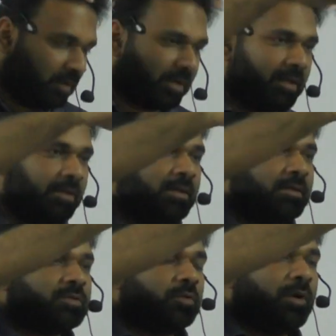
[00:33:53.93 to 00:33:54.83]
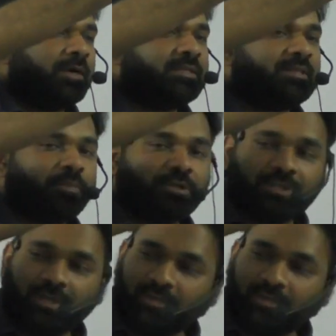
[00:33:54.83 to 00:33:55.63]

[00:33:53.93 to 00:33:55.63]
Okay, so what is the pressure